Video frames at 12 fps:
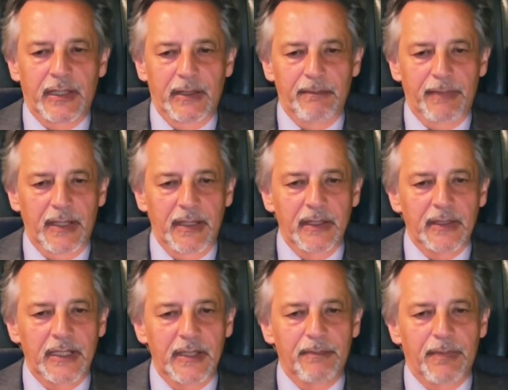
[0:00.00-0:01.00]
can play a
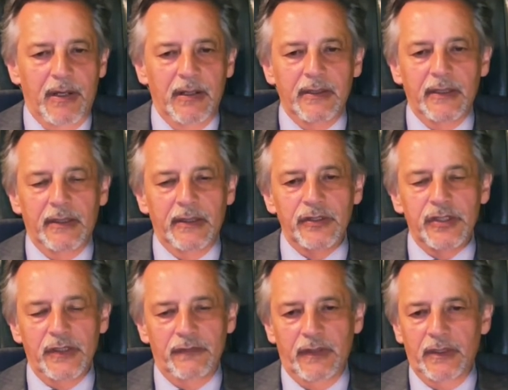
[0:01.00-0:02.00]
key part in
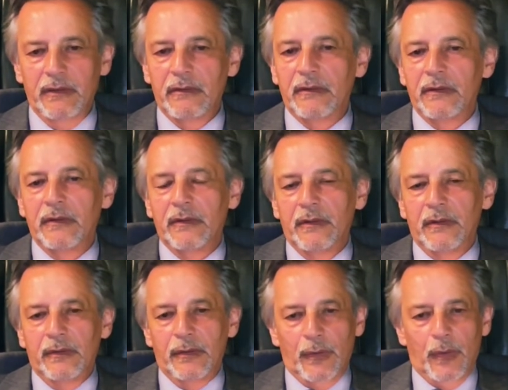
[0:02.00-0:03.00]
achieving
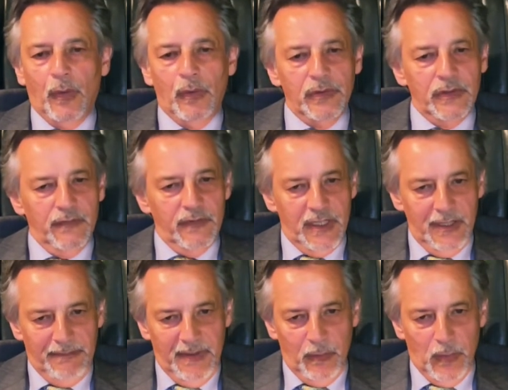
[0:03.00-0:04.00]
the goals of
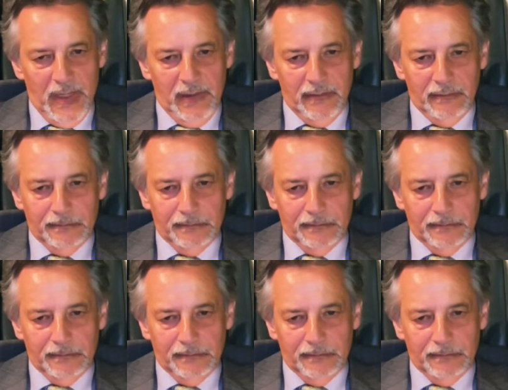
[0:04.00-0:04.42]
sleeping well.